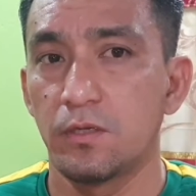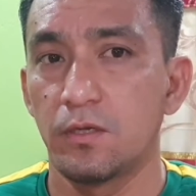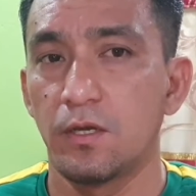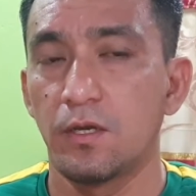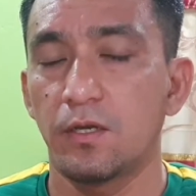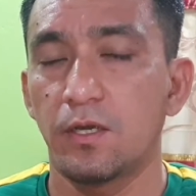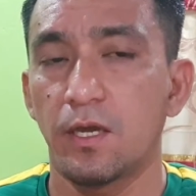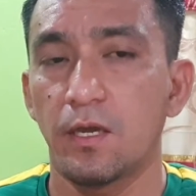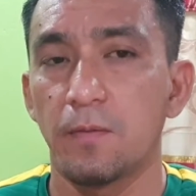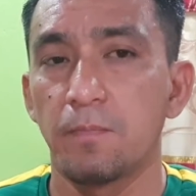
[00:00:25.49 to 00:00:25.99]

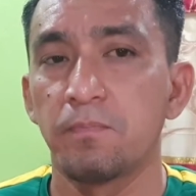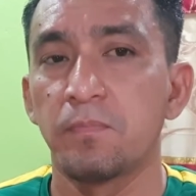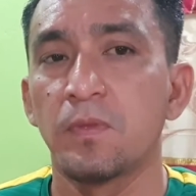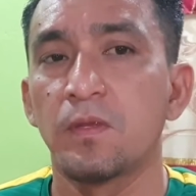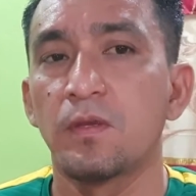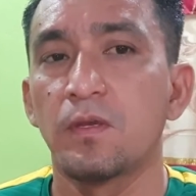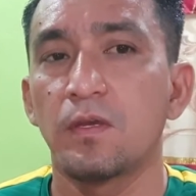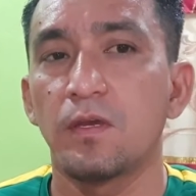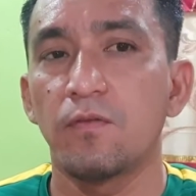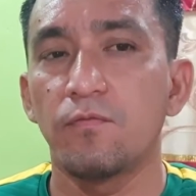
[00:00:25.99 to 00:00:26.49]
Okay,
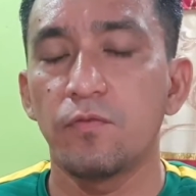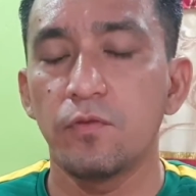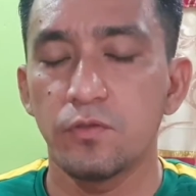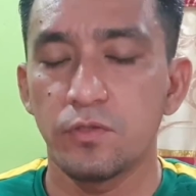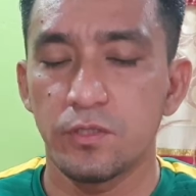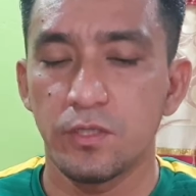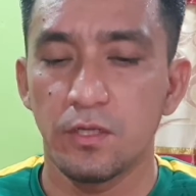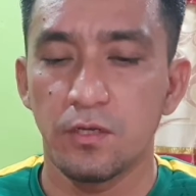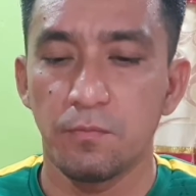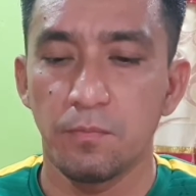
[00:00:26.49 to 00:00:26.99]
if you
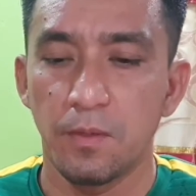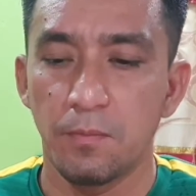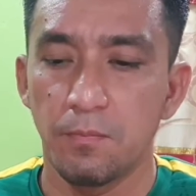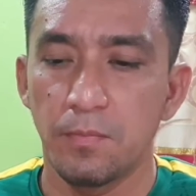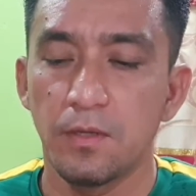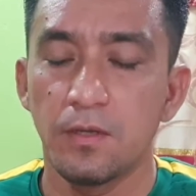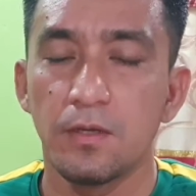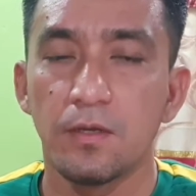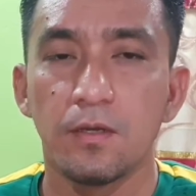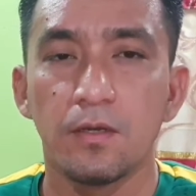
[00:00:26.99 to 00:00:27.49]
still
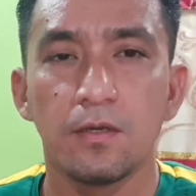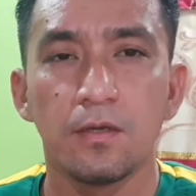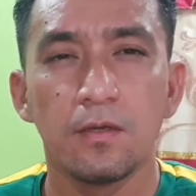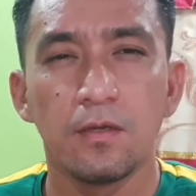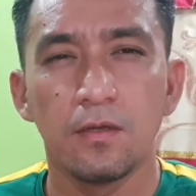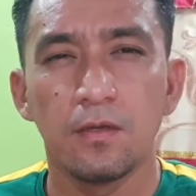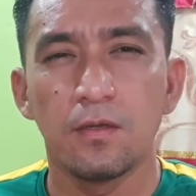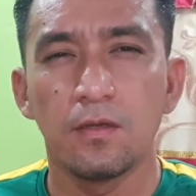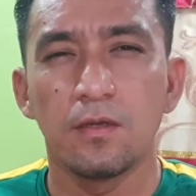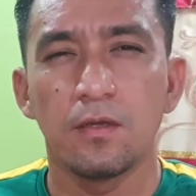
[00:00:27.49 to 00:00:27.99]
remember,
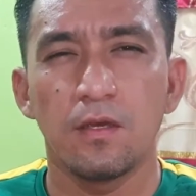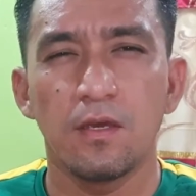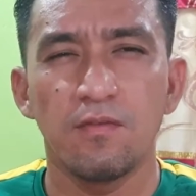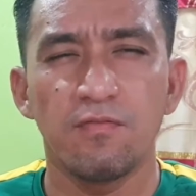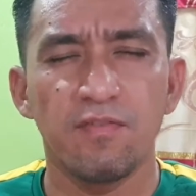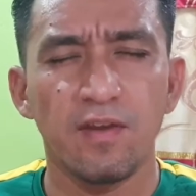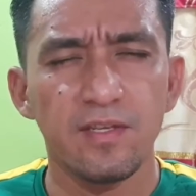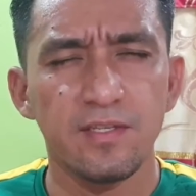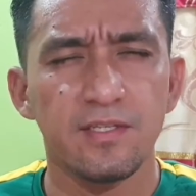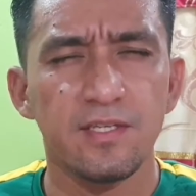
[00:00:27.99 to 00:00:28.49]

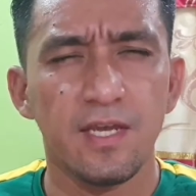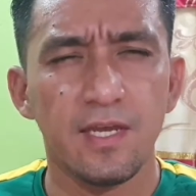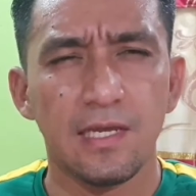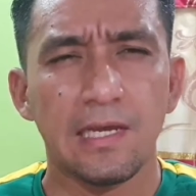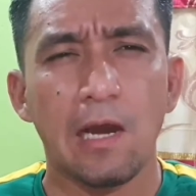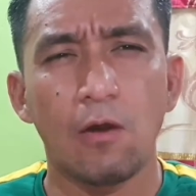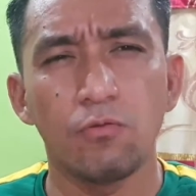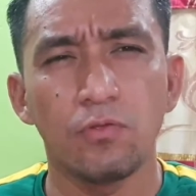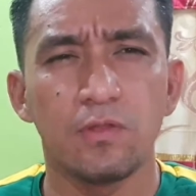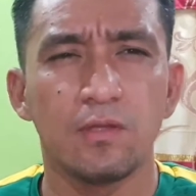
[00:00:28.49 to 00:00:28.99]
if I say
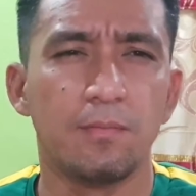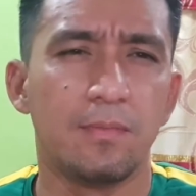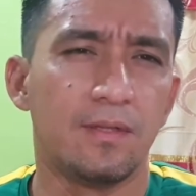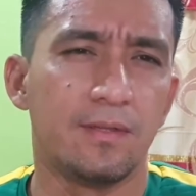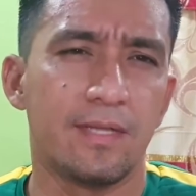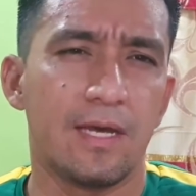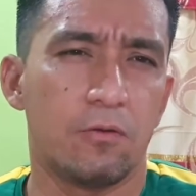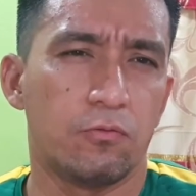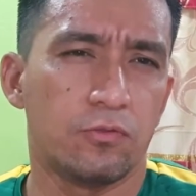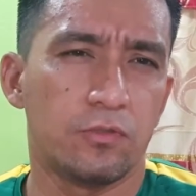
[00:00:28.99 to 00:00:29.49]
countable
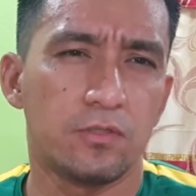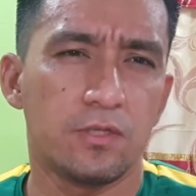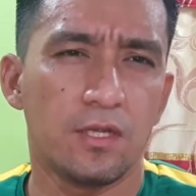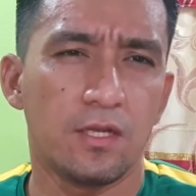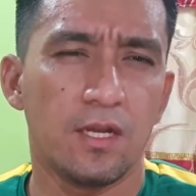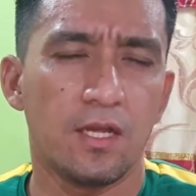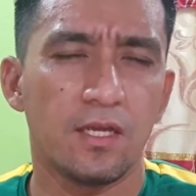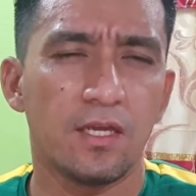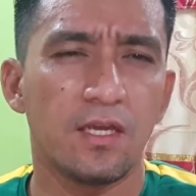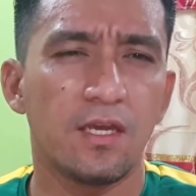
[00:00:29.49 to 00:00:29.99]
nouns
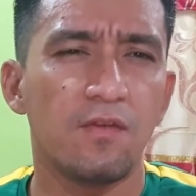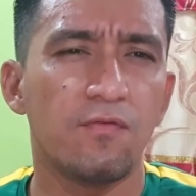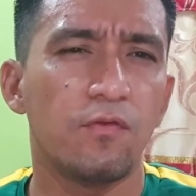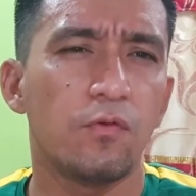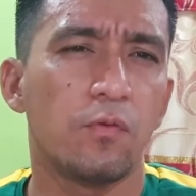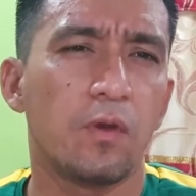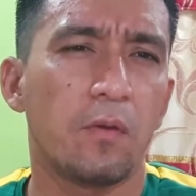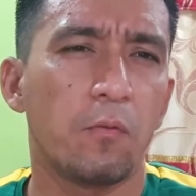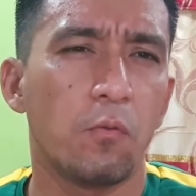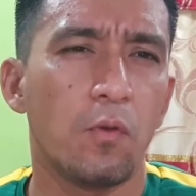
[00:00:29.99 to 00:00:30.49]
and I give
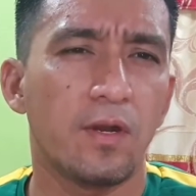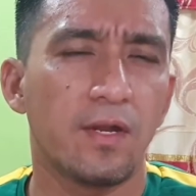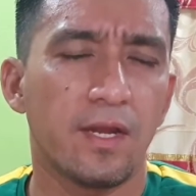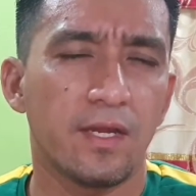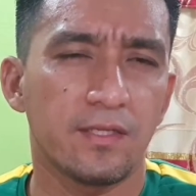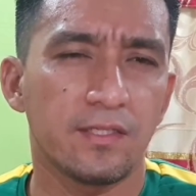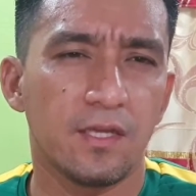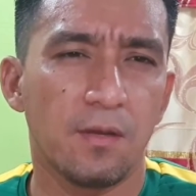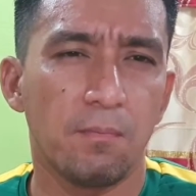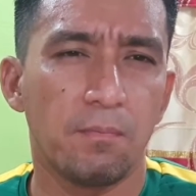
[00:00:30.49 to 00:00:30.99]
you one
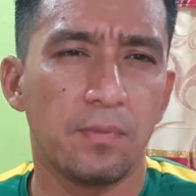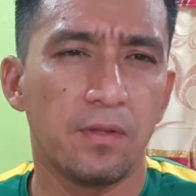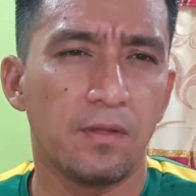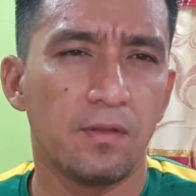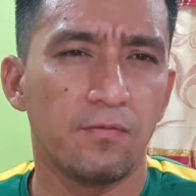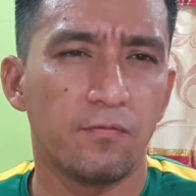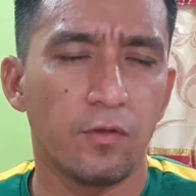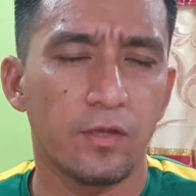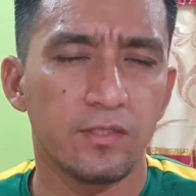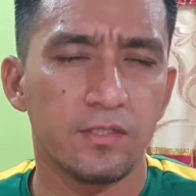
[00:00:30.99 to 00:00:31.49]

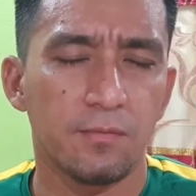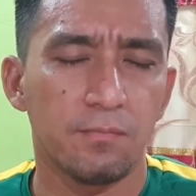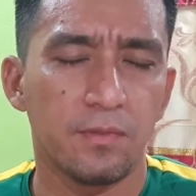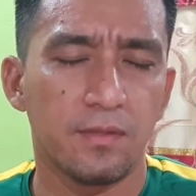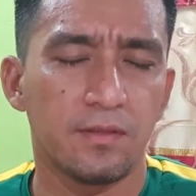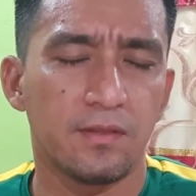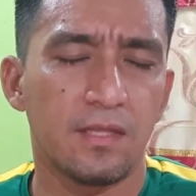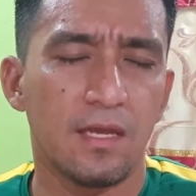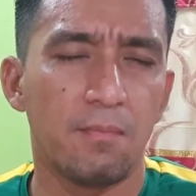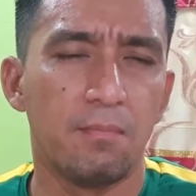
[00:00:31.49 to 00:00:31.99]
example, for
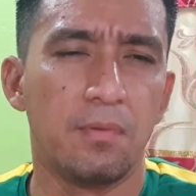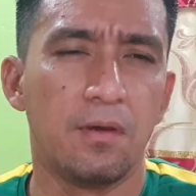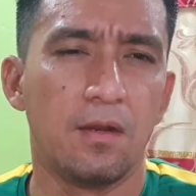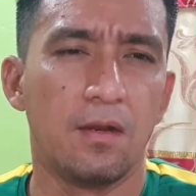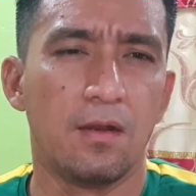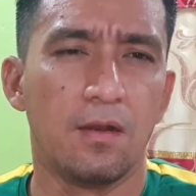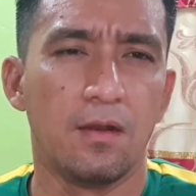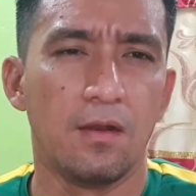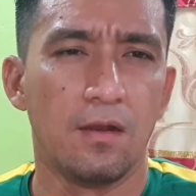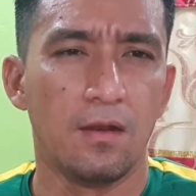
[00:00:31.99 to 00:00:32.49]
example, table.